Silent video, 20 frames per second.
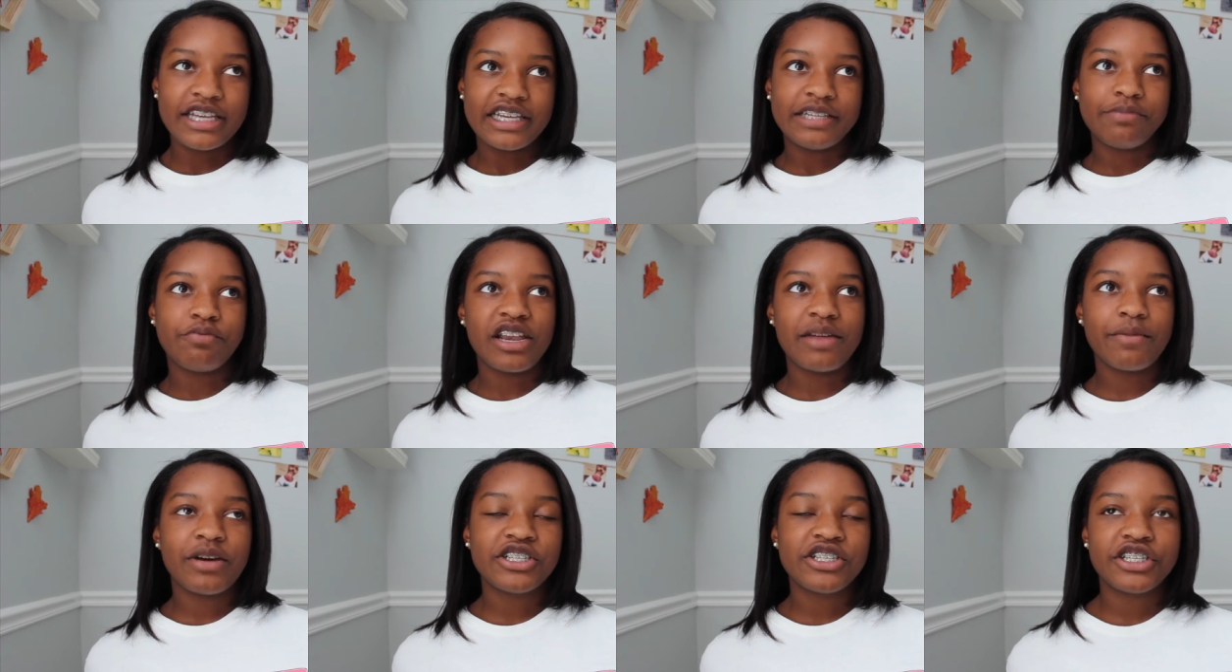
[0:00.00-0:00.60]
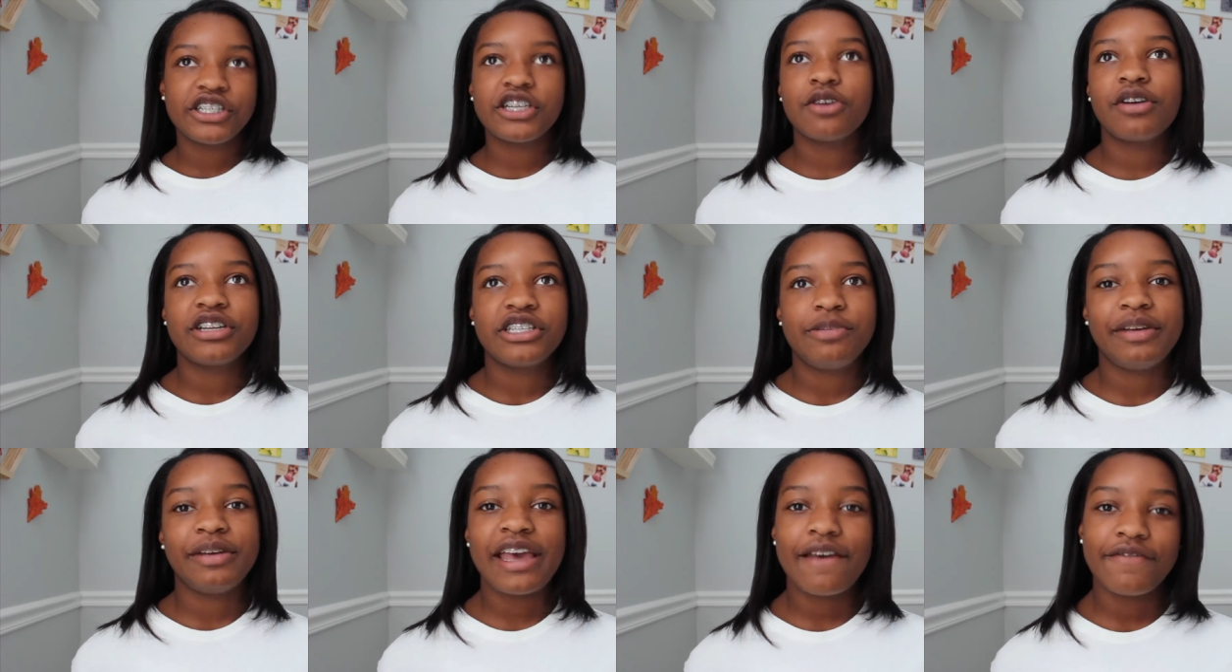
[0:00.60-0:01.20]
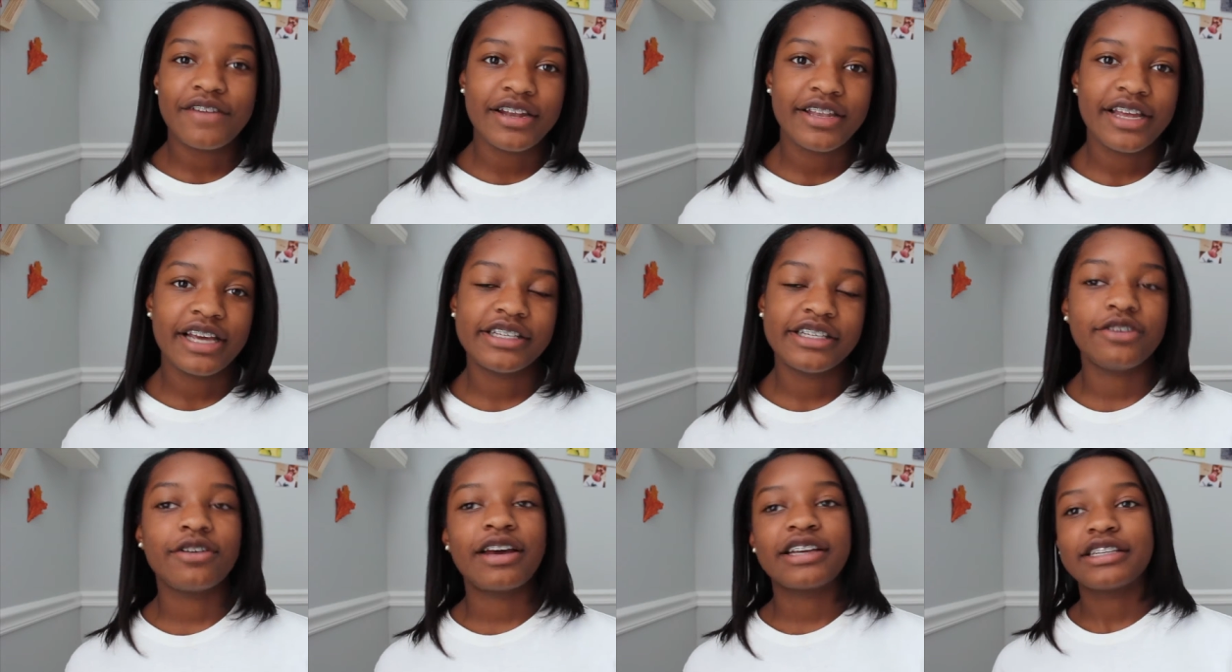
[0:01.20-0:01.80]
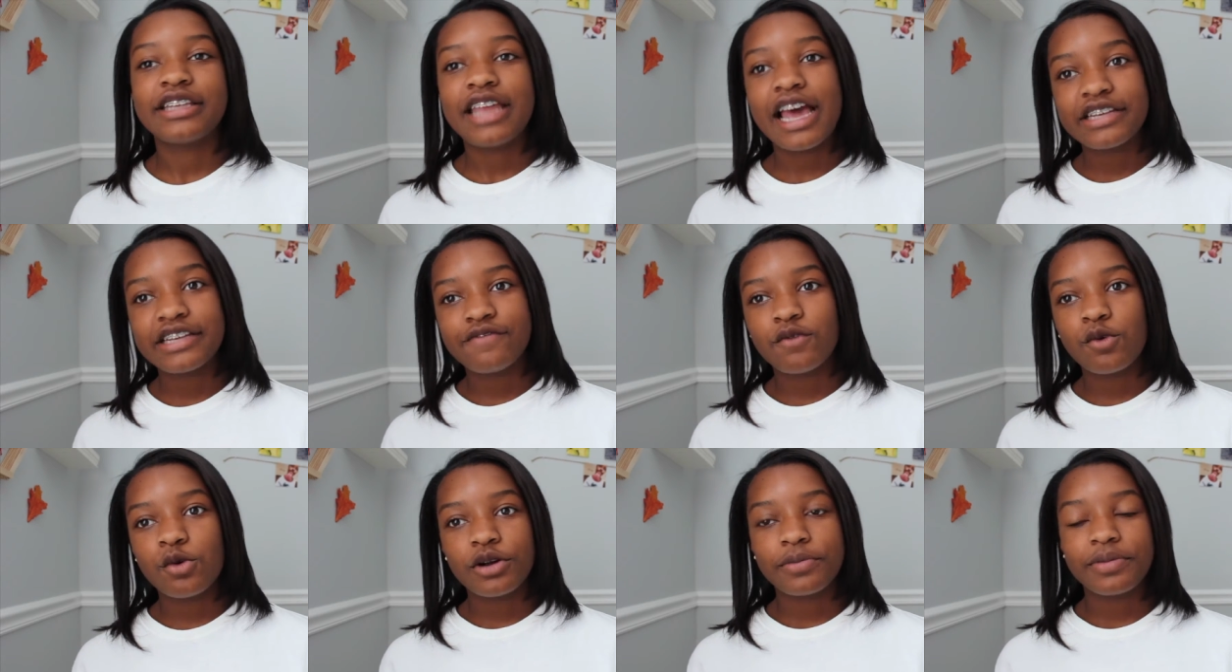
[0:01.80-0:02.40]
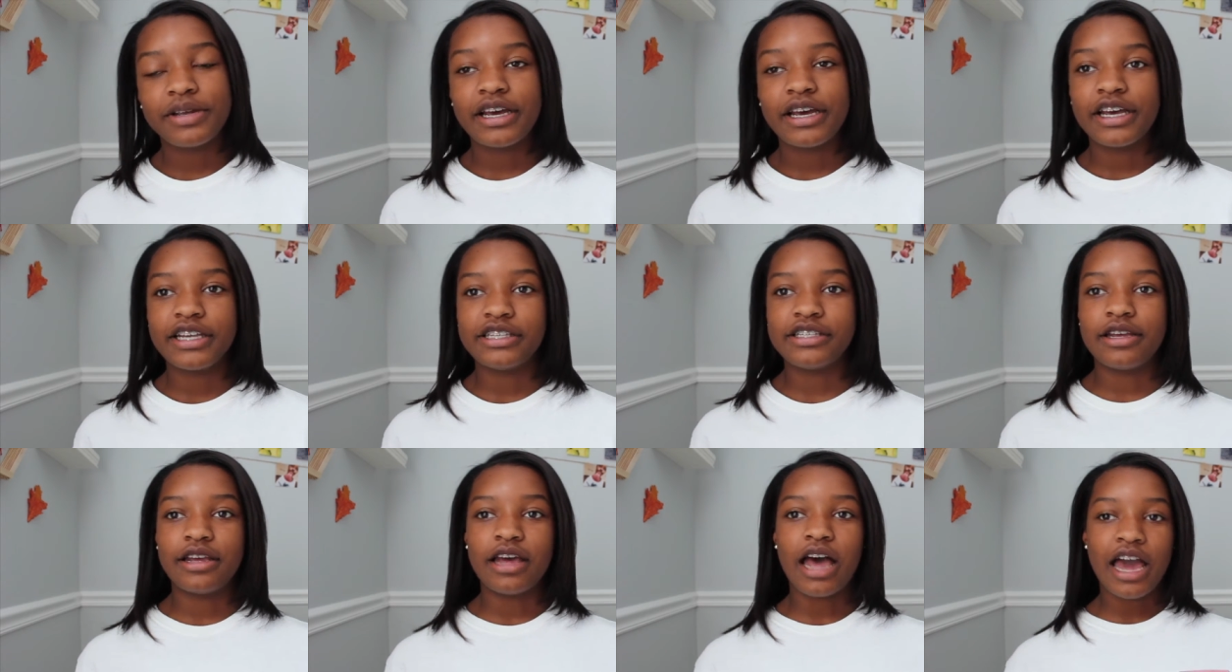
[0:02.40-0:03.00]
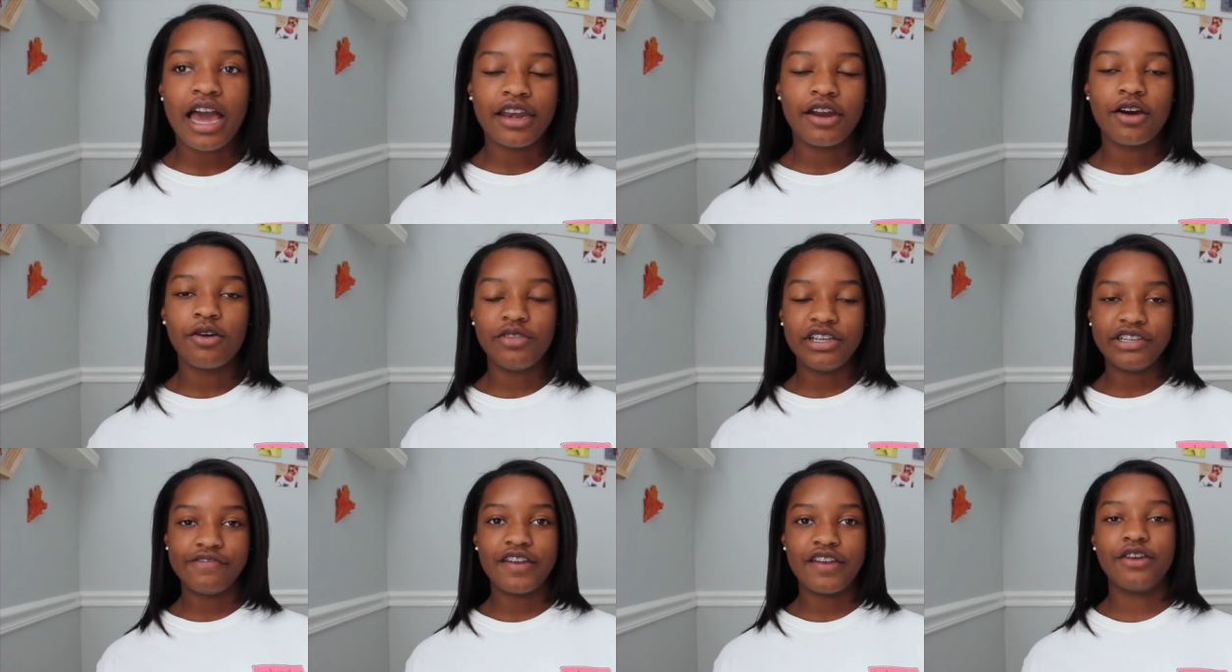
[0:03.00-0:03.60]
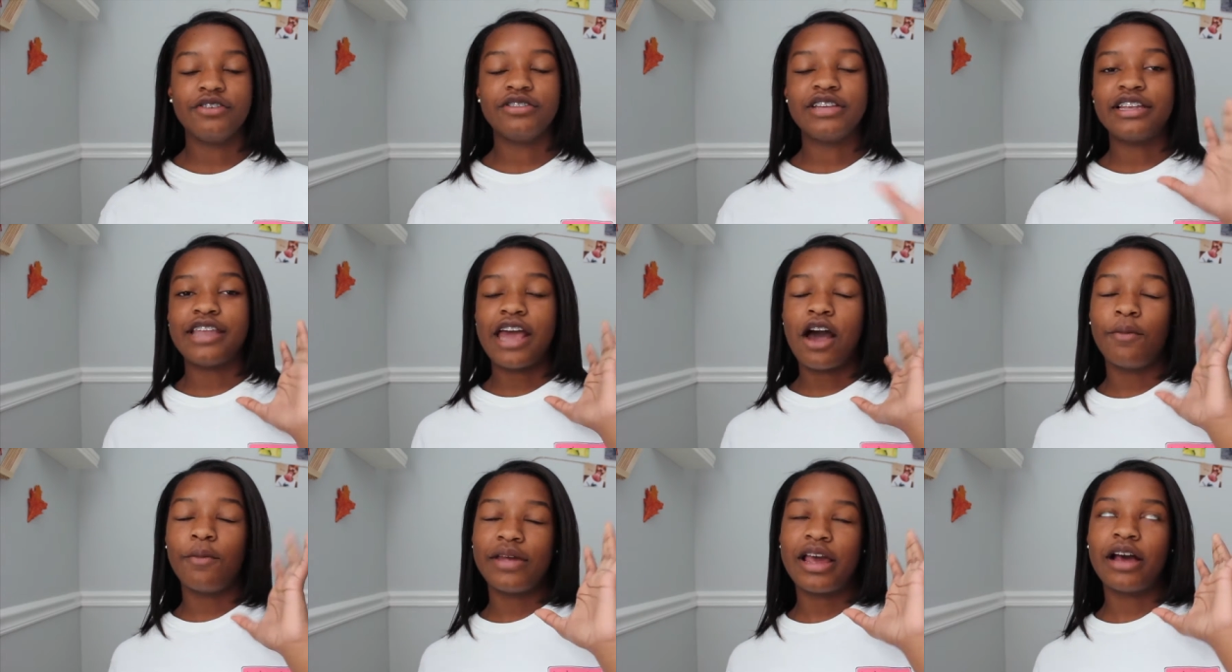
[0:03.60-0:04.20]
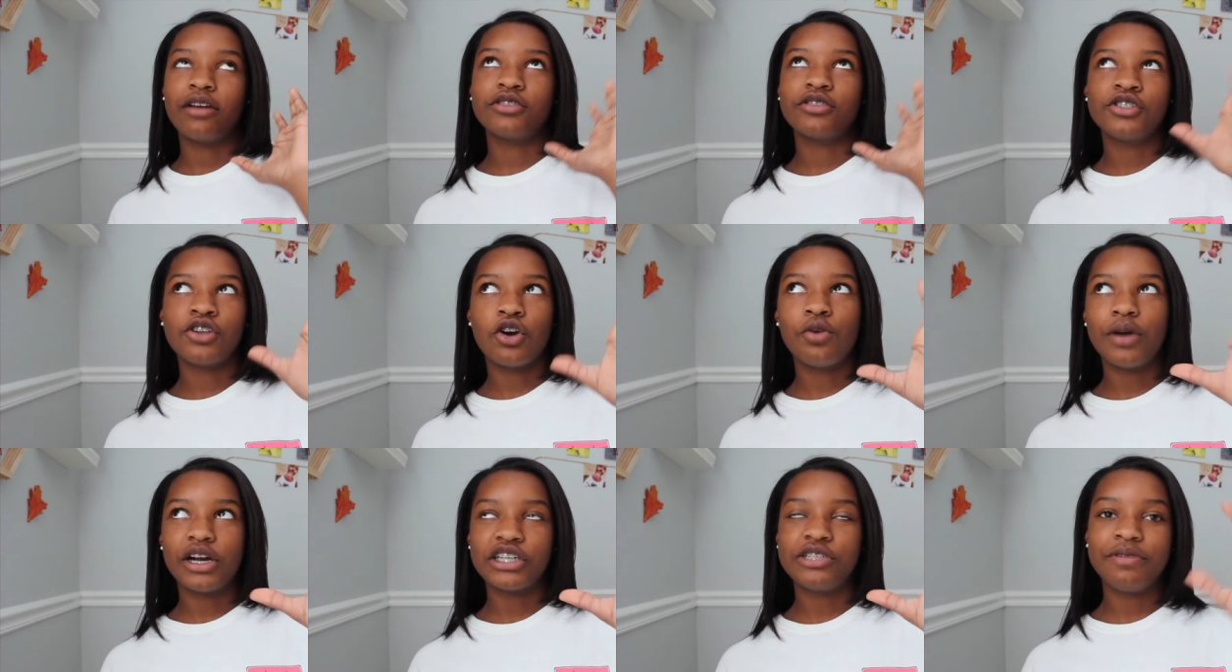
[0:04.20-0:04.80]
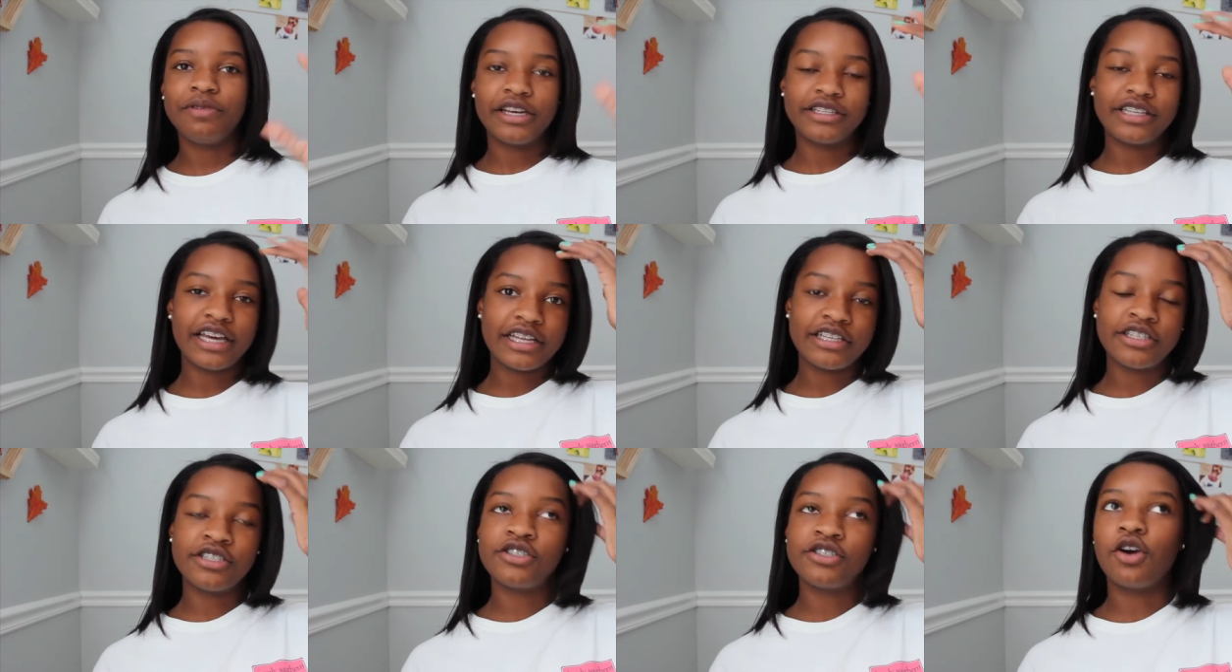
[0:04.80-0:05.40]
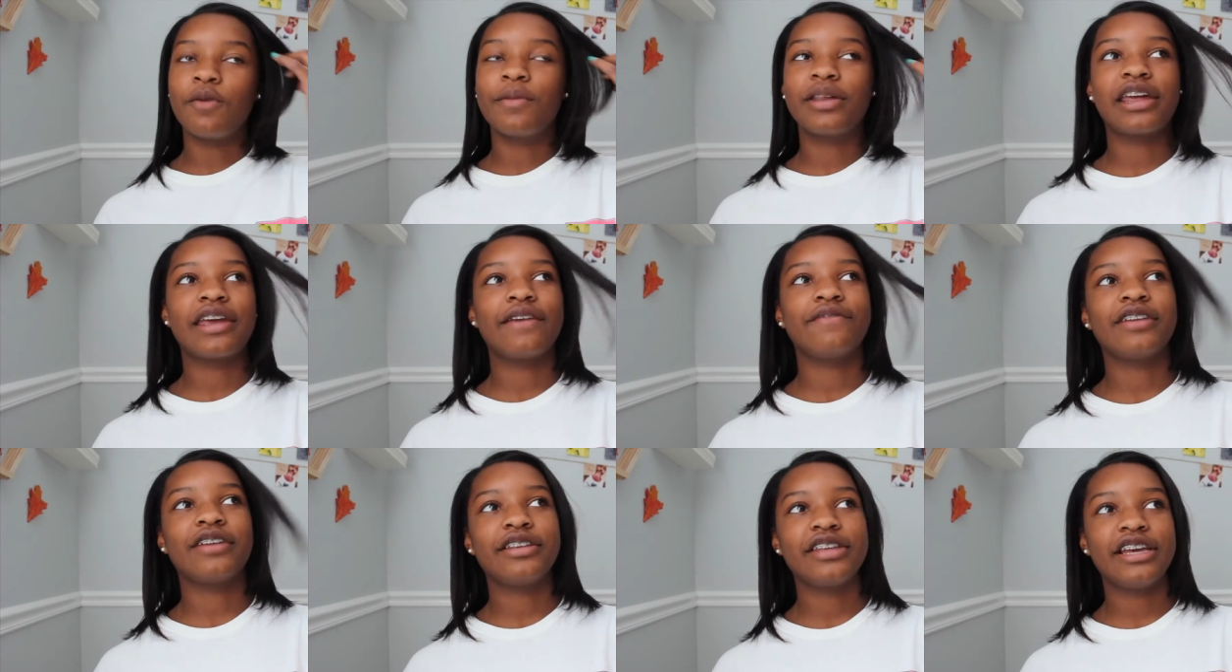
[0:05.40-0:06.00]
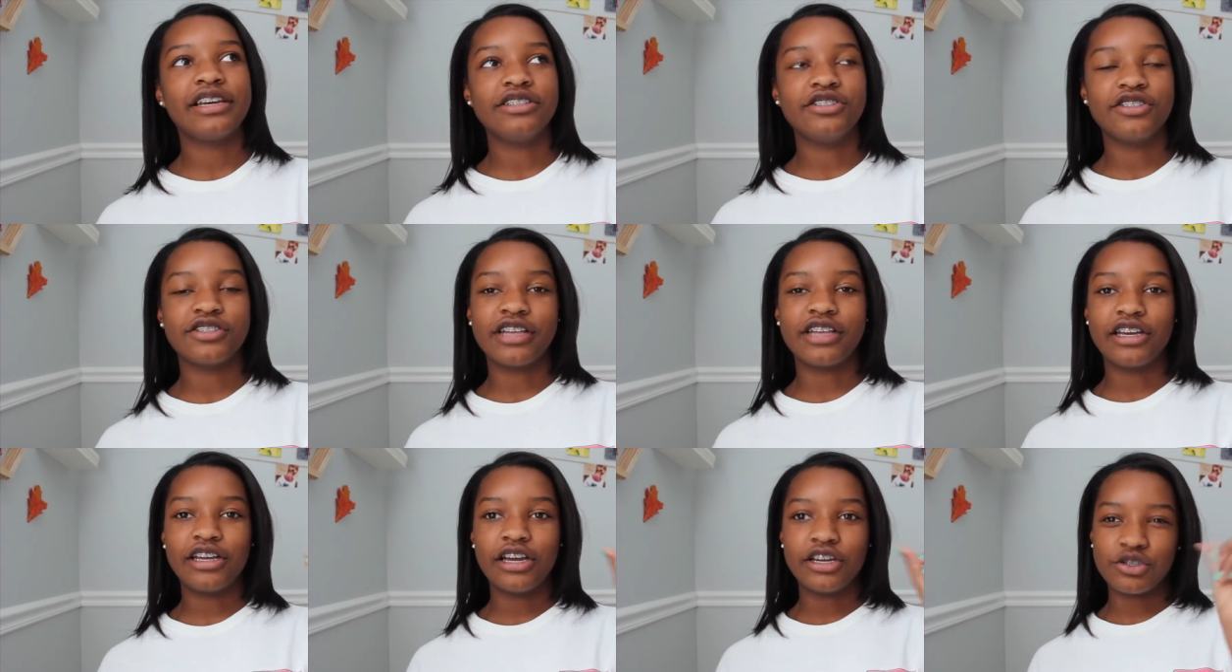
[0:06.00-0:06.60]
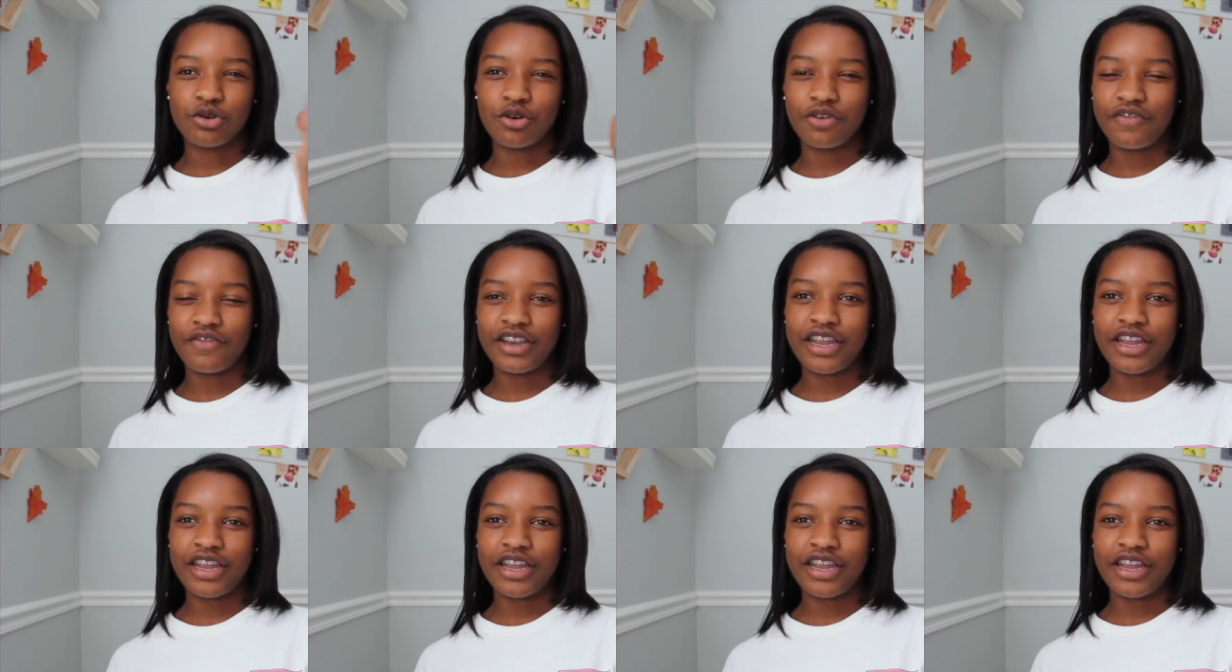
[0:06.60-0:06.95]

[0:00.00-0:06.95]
is pretty much just going to be gift ideas you guys can ask for because I know these videos tend to help me out so much because I get so many gift ideas in just like a short